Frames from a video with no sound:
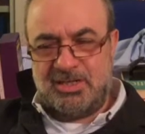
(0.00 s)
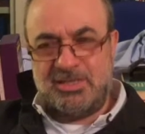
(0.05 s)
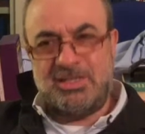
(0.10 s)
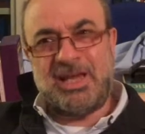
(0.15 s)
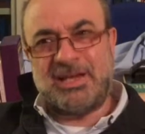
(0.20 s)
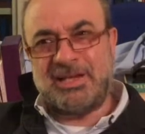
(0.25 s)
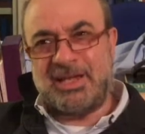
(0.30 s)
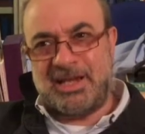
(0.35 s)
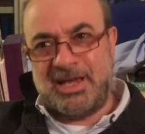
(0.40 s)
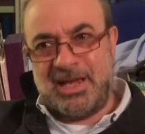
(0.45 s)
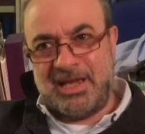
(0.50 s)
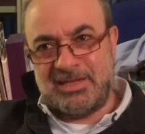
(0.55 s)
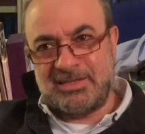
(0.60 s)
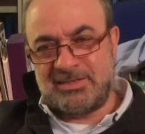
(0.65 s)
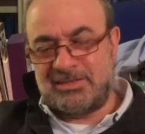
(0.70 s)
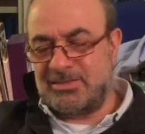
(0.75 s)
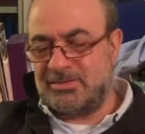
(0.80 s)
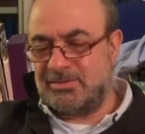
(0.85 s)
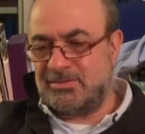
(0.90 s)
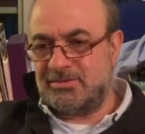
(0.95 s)
Jan
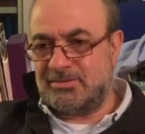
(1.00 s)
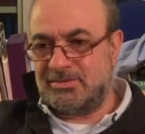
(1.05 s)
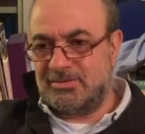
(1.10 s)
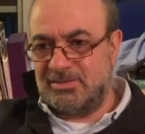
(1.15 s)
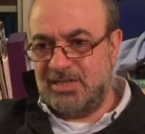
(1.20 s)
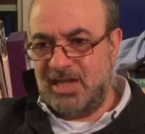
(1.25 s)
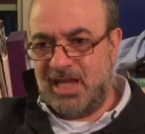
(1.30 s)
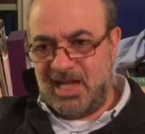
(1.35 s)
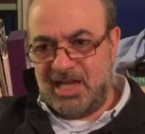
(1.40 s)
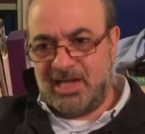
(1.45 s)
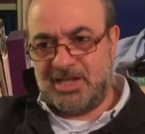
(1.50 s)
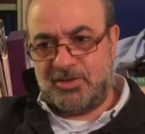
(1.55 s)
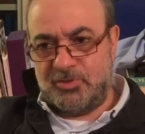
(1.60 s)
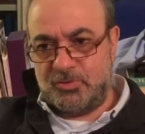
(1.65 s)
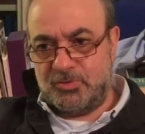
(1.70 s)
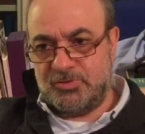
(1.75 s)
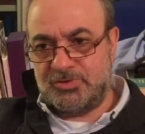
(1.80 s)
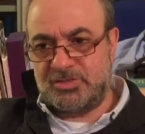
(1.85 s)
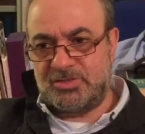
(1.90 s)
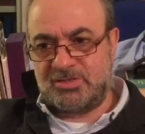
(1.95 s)
Ras
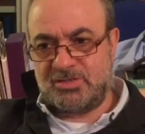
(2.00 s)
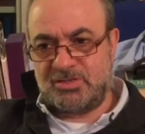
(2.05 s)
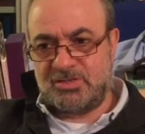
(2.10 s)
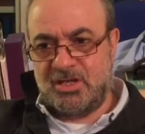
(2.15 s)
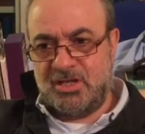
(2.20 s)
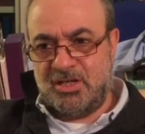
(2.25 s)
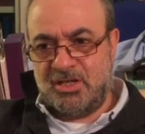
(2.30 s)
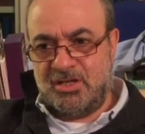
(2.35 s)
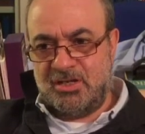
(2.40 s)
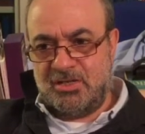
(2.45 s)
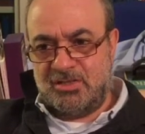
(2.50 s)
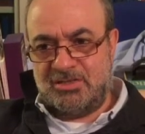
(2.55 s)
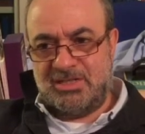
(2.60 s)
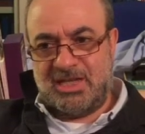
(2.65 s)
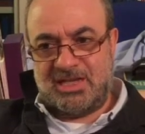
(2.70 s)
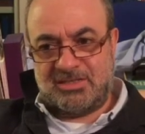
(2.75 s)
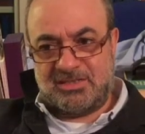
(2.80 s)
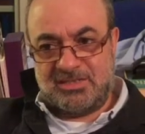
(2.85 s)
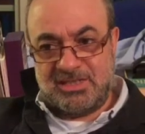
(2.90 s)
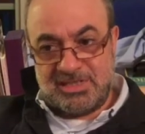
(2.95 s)
argues
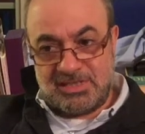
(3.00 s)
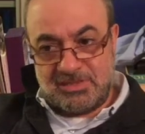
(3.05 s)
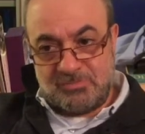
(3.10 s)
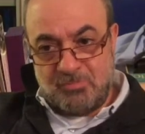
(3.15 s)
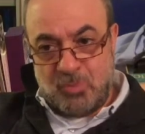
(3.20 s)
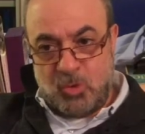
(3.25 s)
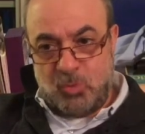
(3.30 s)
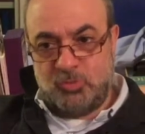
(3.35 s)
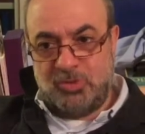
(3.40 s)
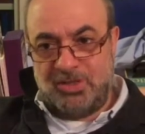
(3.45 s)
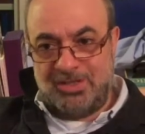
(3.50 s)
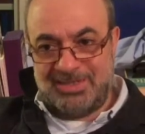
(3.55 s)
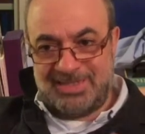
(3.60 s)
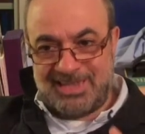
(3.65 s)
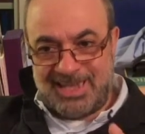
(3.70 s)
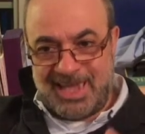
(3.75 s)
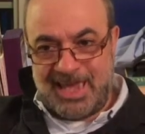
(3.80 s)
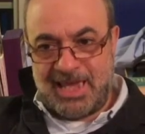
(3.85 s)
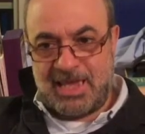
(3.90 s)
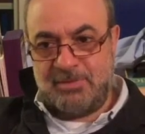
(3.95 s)
that this model
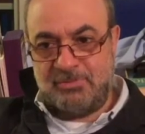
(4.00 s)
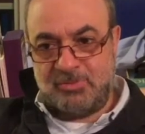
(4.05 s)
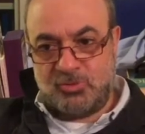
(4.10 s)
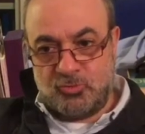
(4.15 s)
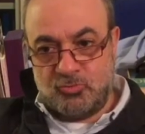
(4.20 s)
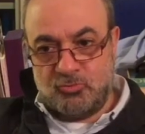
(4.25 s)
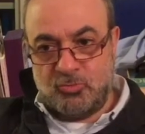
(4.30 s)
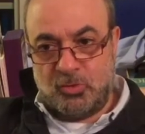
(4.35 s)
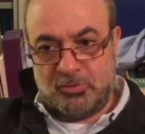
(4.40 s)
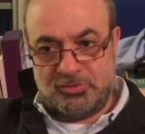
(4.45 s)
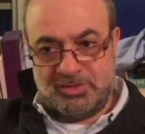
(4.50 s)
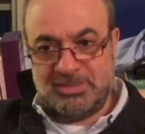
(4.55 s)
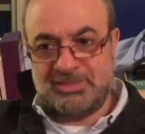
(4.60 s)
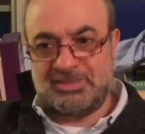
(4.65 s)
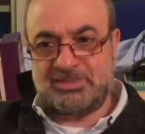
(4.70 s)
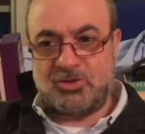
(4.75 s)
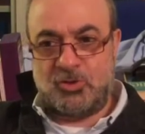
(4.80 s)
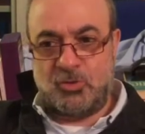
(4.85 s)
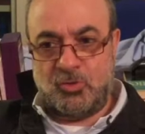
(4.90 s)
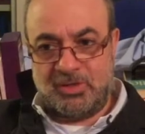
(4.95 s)
came to modern
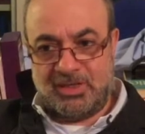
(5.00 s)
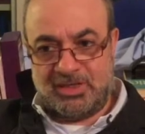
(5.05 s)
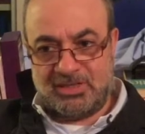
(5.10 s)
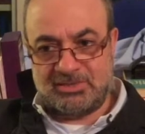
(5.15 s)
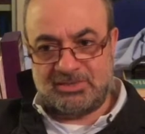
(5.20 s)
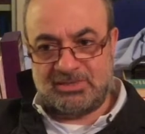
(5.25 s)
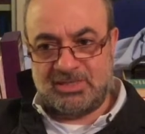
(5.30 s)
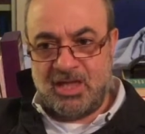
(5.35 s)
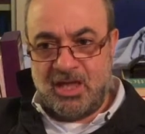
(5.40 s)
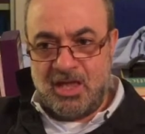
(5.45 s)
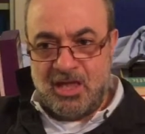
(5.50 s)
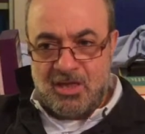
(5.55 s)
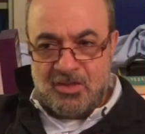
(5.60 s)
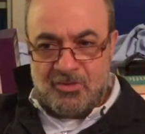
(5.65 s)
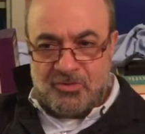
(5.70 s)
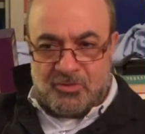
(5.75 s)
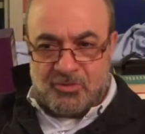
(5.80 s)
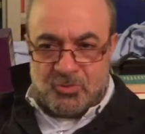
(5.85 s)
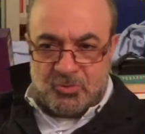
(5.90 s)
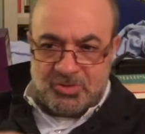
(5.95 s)
scholars
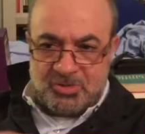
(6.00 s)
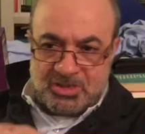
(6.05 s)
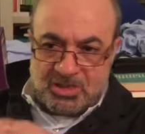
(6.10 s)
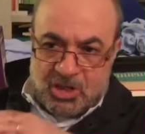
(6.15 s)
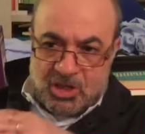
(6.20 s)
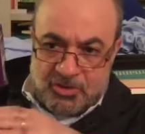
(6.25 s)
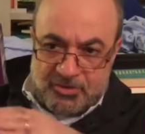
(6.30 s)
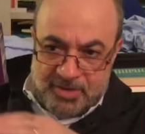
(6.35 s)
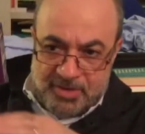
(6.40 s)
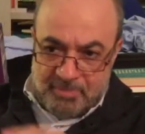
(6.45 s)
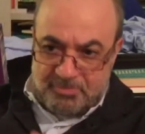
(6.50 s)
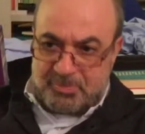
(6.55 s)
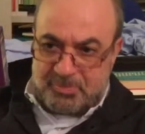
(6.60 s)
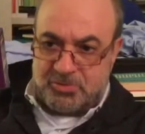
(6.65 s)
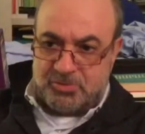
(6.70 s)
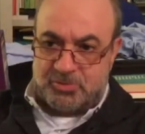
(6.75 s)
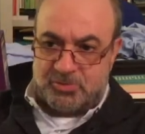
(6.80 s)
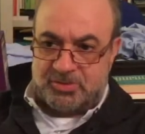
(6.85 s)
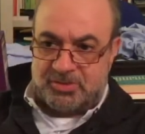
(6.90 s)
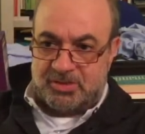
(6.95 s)
through the
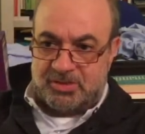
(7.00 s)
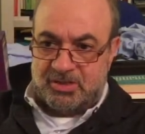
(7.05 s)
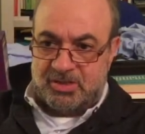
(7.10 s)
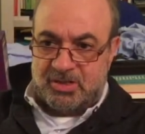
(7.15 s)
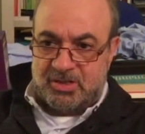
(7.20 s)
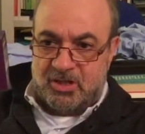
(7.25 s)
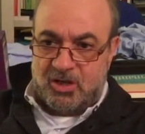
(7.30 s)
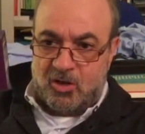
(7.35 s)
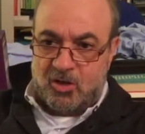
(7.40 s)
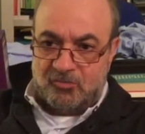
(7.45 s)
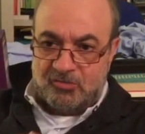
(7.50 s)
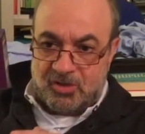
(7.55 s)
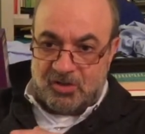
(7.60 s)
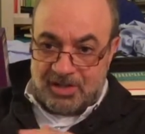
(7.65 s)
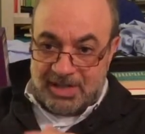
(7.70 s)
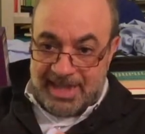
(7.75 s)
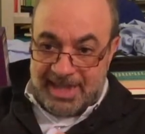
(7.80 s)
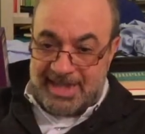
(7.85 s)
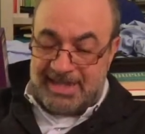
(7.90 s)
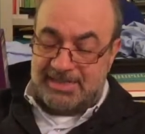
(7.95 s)
corruption of the
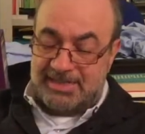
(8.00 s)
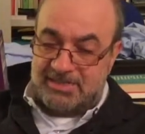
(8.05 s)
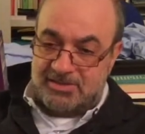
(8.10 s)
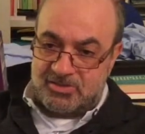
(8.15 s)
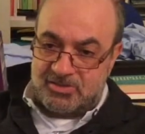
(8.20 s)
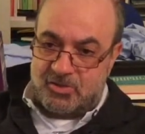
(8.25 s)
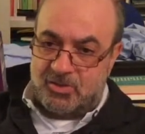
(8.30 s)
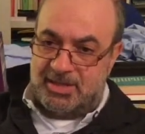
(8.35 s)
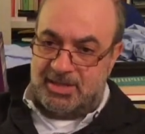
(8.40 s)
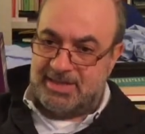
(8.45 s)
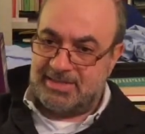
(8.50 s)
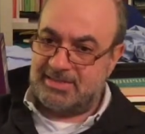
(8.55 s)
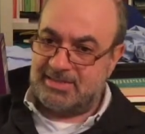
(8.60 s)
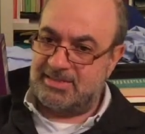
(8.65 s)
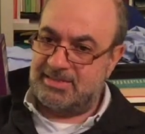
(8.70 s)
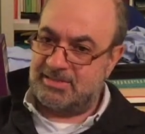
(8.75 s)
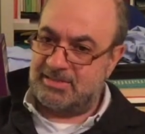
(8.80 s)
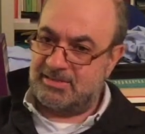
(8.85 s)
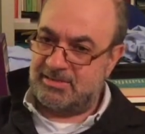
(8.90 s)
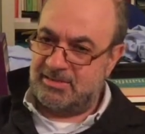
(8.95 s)
late
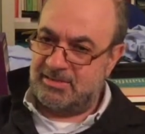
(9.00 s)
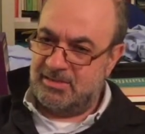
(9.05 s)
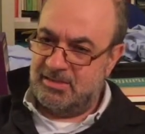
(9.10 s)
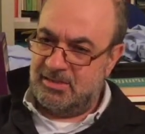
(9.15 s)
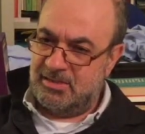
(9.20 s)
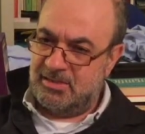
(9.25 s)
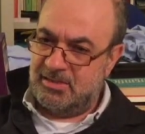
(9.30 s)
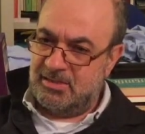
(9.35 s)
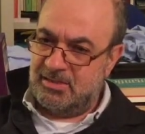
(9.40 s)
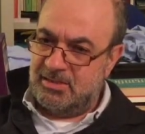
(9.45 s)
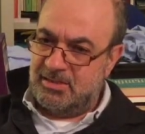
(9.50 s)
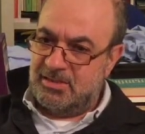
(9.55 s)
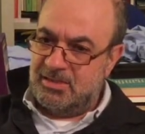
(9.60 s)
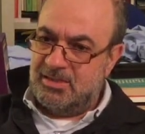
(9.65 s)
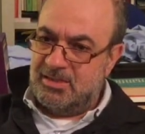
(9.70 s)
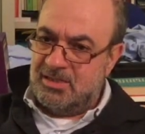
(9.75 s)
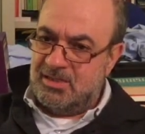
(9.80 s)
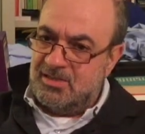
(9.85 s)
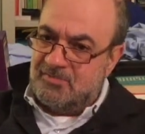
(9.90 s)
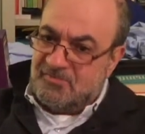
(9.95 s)
scholastics.
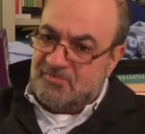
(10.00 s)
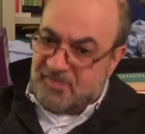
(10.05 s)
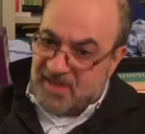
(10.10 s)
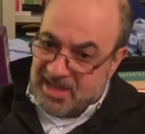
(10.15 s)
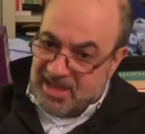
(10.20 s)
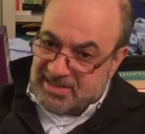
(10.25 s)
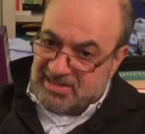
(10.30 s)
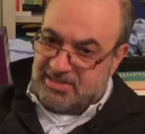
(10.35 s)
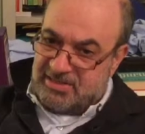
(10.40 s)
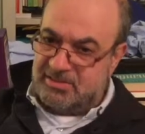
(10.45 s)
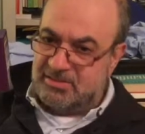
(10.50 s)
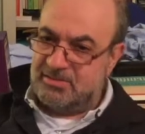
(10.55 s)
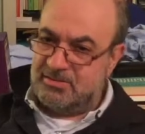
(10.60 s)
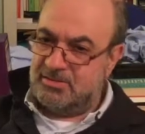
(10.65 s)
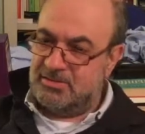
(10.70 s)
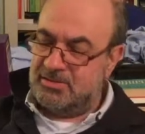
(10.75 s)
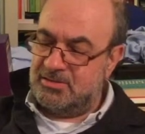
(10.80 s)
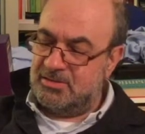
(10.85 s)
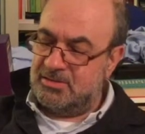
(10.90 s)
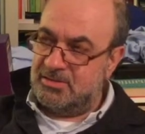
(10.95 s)
In fact,
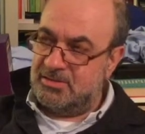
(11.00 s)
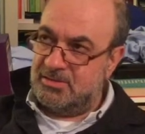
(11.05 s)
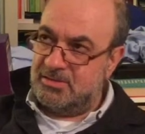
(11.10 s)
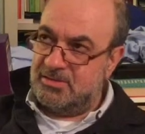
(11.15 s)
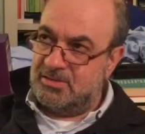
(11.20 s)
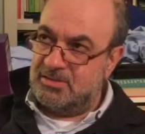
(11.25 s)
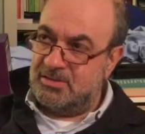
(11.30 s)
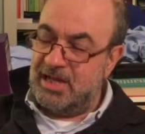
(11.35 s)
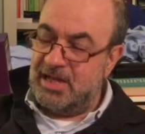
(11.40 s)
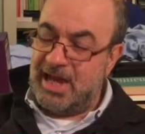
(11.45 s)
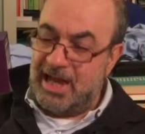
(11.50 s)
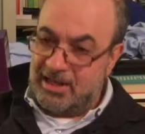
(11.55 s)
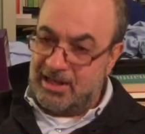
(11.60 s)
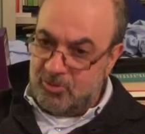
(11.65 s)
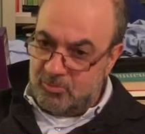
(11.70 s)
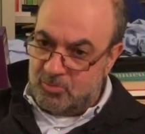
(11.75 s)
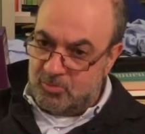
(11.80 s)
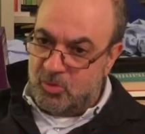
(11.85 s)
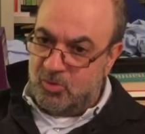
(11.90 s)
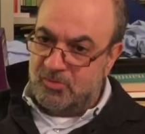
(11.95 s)
the
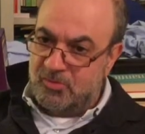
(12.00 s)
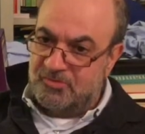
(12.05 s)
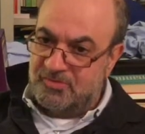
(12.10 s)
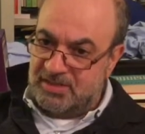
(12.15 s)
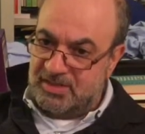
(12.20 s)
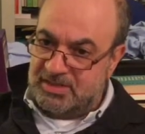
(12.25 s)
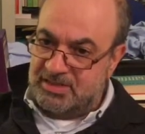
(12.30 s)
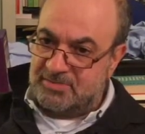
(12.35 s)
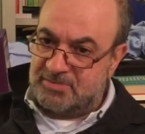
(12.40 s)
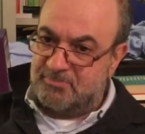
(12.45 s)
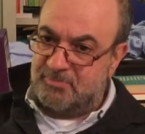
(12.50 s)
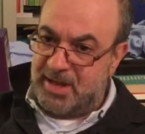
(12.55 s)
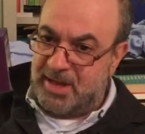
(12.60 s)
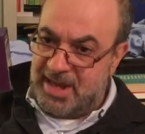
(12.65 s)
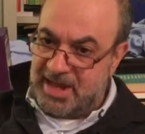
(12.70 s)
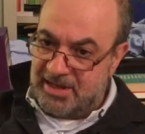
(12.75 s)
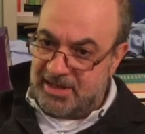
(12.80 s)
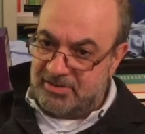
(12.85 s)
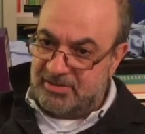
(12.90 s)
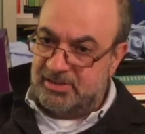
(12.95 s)
hylomorphic
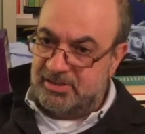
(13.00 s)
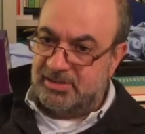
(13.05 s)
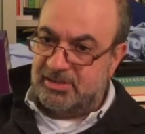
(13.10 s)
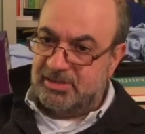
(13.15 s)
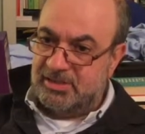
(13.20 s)
pair